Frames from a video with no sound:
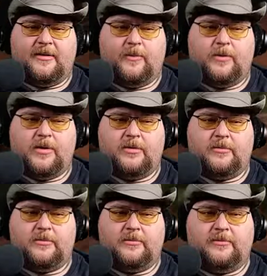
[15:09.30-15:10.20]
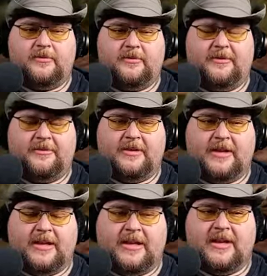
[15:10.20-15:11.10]
Woohoo!
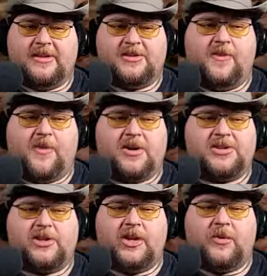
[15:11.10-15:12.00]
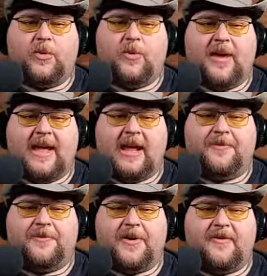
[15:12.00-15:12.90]
So far, so good. We're way out in
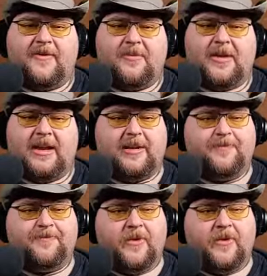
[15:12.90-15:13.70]
front of everybody.